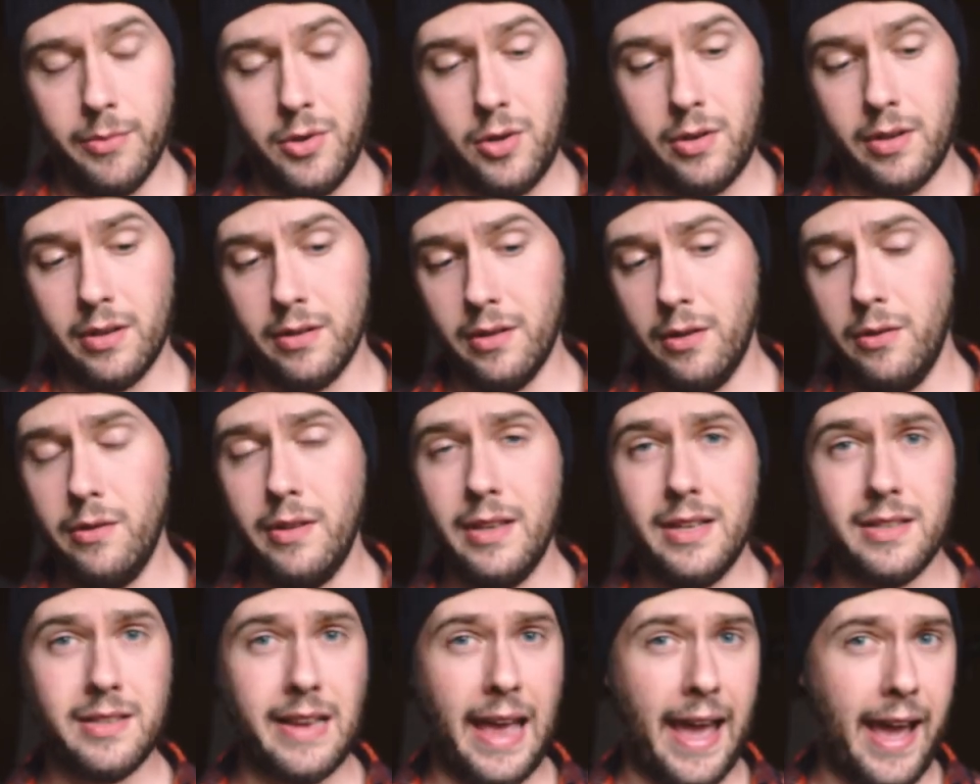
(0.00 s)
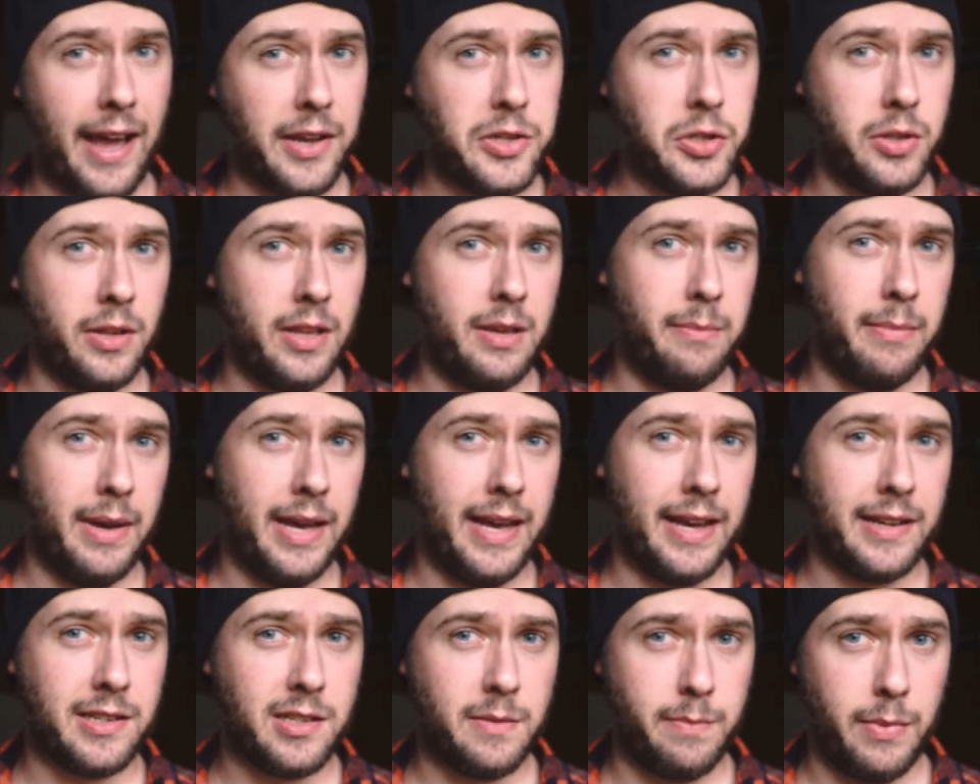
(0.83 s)
You can do this actually
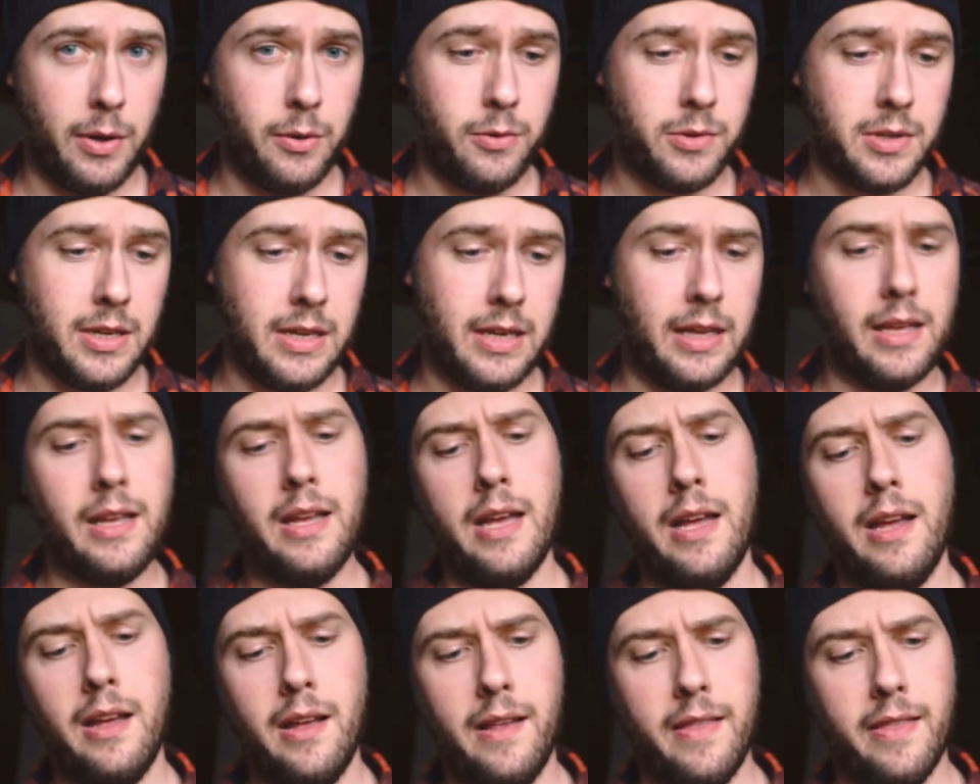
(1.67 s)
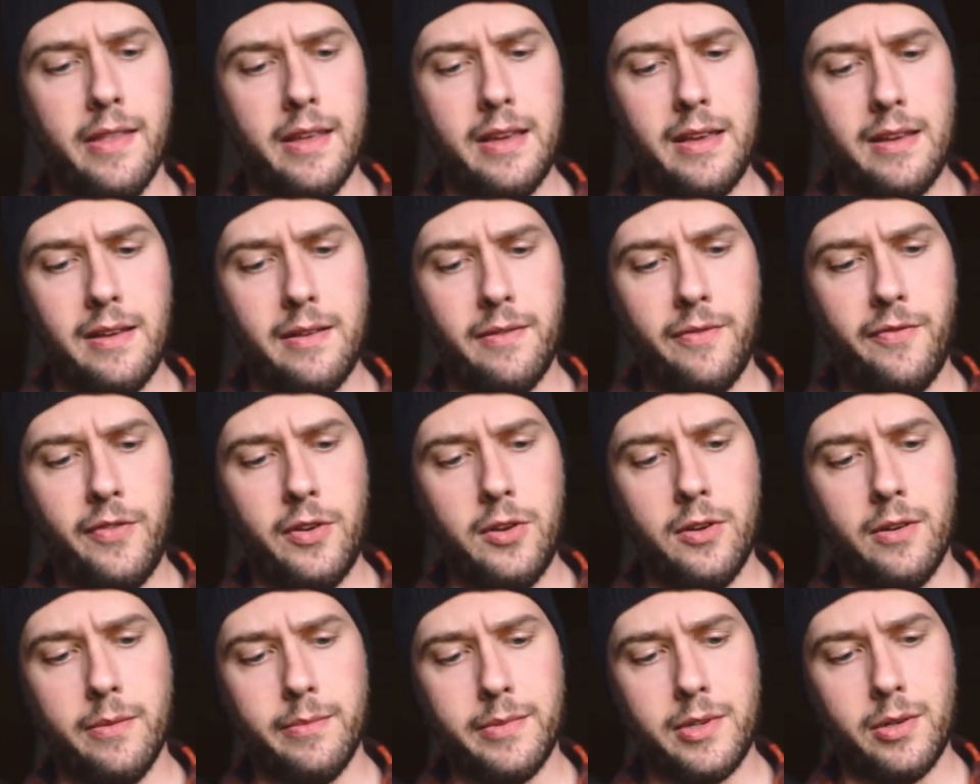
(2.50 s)
by exposing the
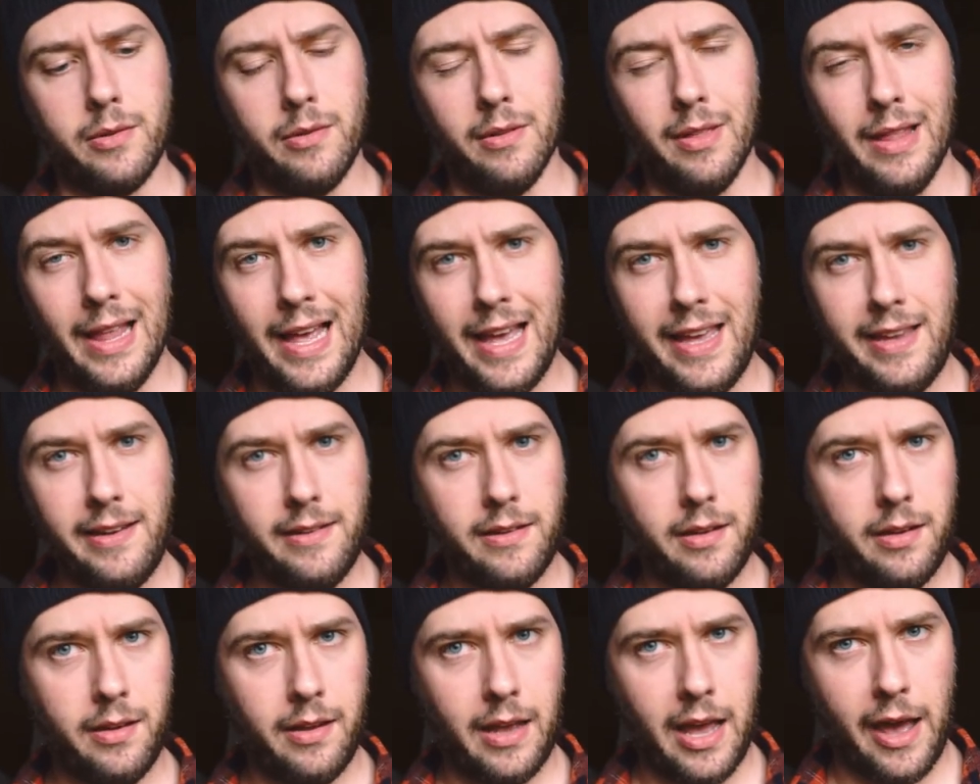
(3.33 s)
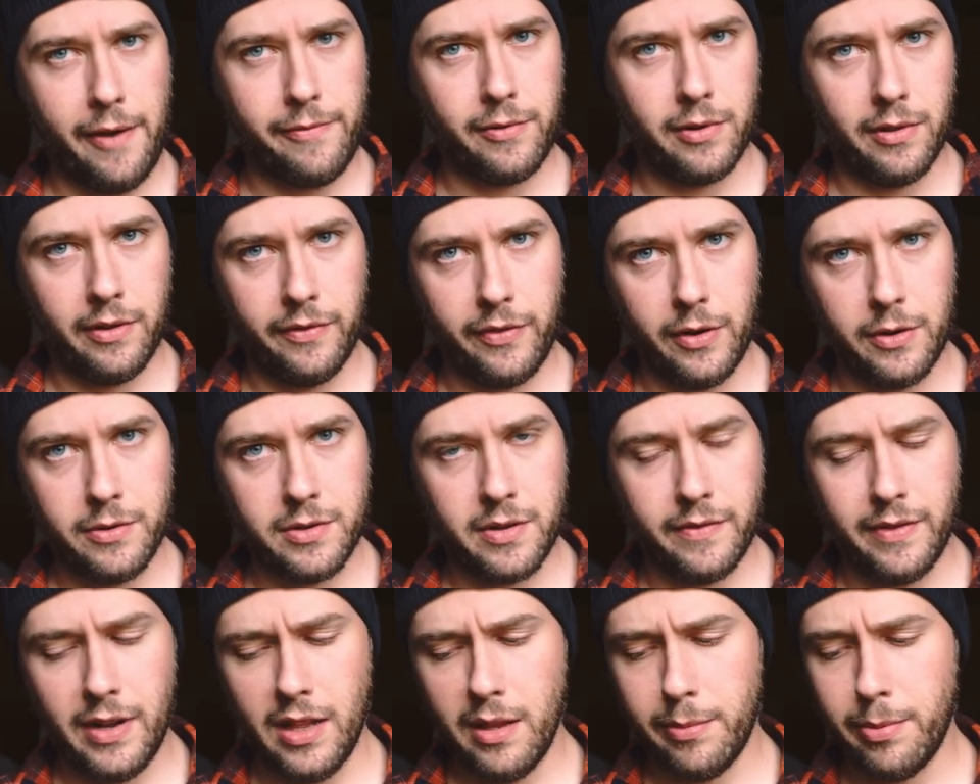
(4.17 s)
film to light after the first
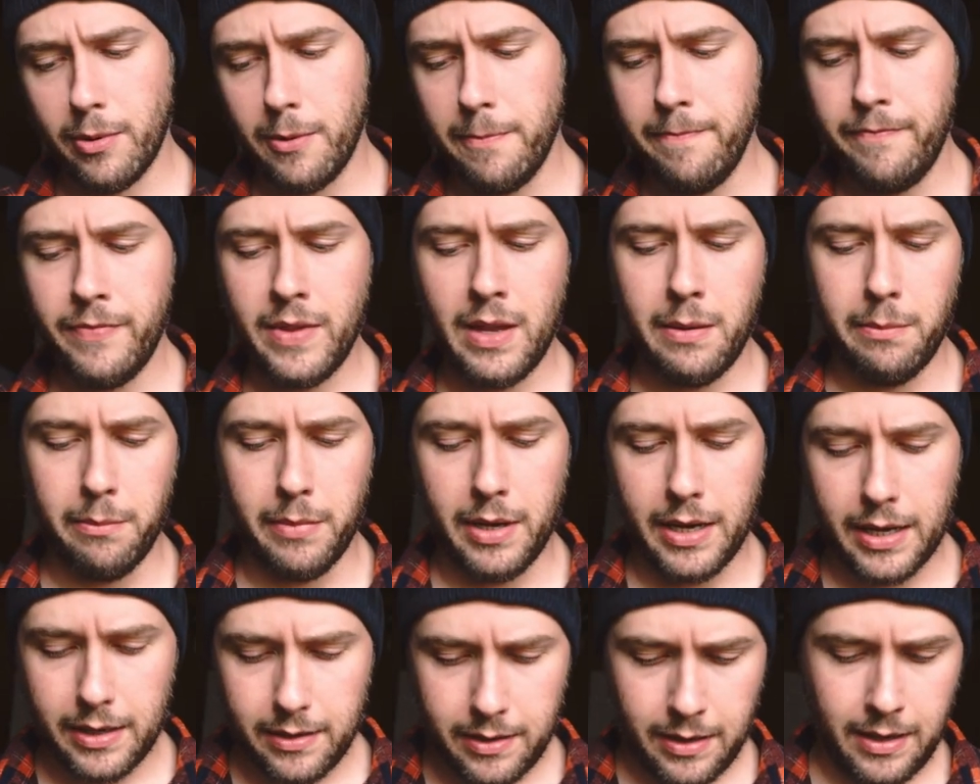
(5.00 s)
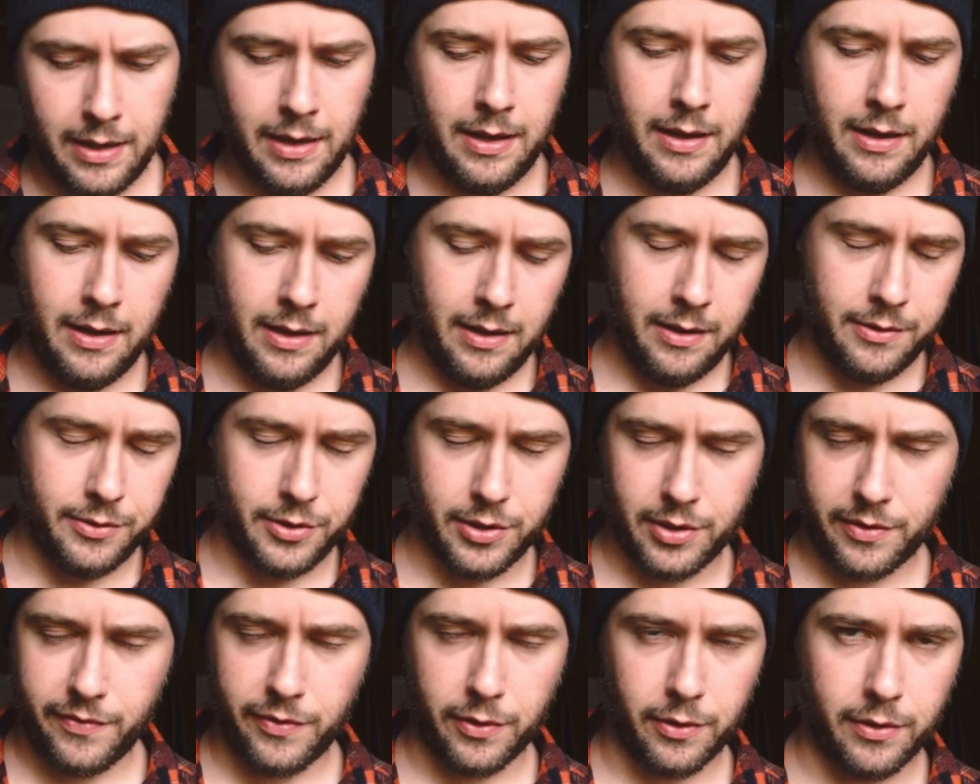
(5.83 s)
developer, but
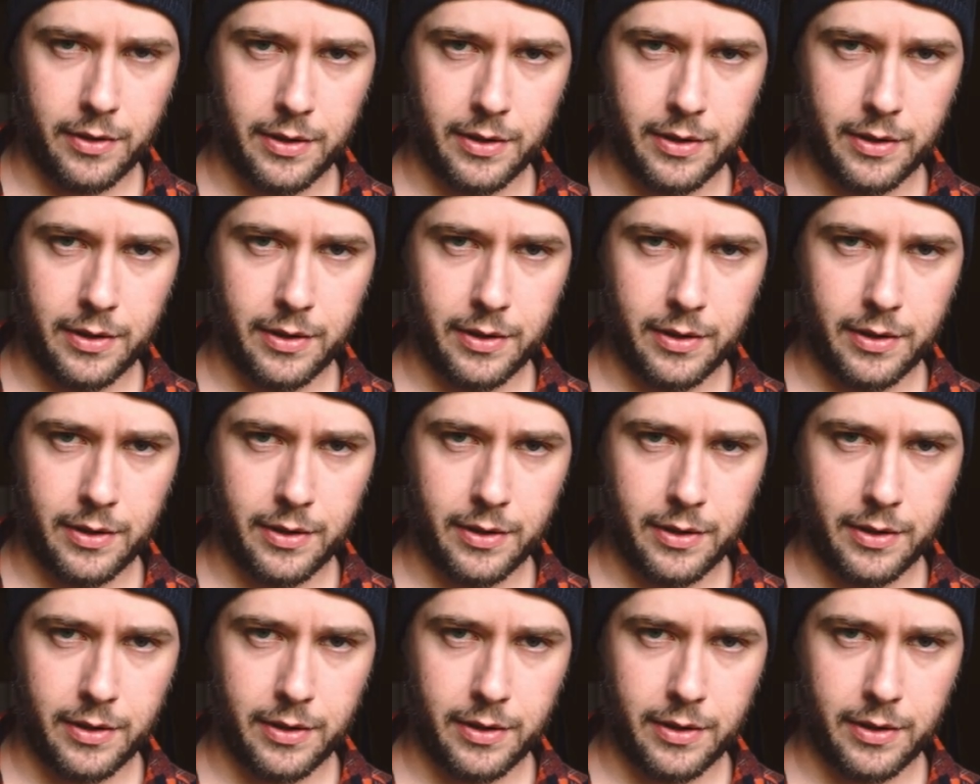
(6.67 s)
just for